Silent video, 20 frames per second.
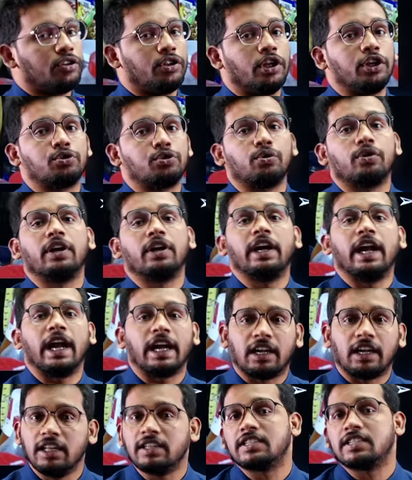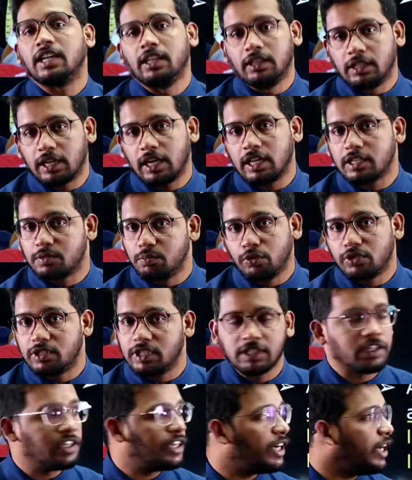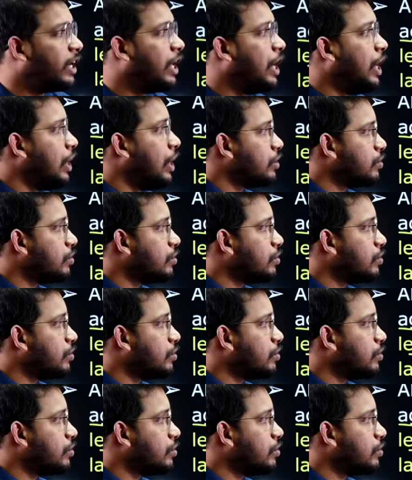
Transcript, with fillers: they should read at least 10th class books, isn't it?